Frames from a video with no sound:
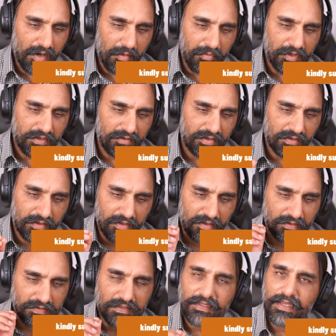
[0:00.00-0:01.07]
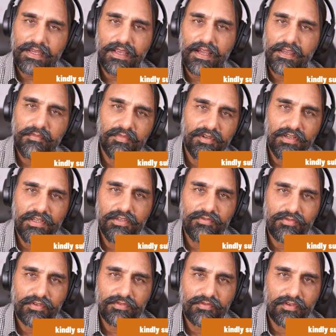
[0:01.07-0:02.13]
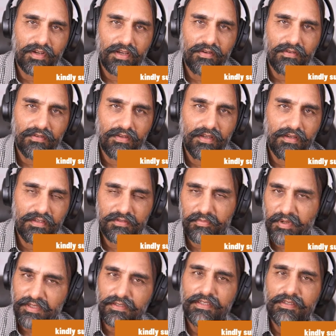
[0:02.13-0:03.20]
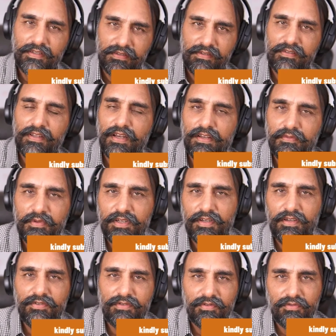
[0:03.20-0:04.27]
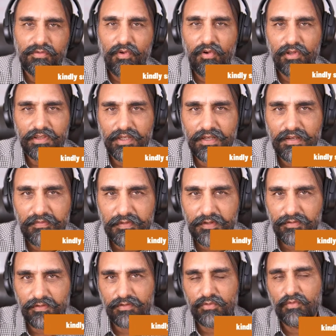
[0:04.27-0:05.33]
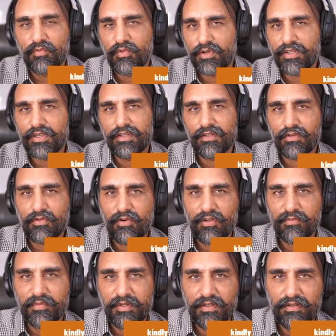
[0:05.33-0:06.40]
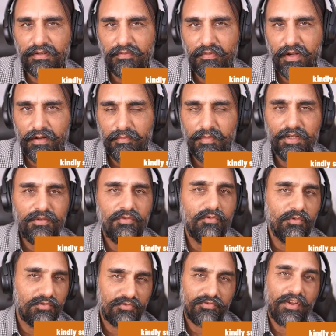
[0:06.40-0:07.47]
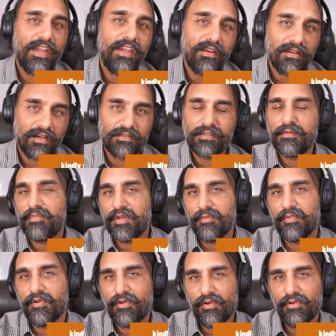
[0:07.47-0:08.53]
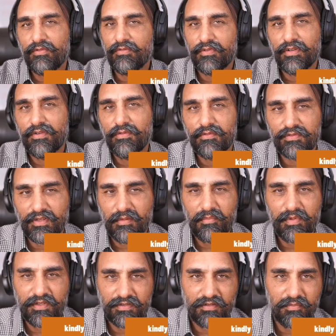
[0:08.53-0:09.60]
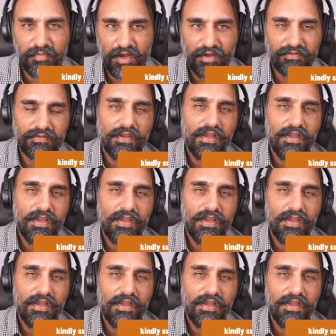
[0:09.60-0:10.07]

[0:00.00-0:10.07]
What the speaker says: But the thing I'm really interested in, and especially this is an invitation to all the individuals who work in the corporate environment, who train other people how to reduce the implicit bias,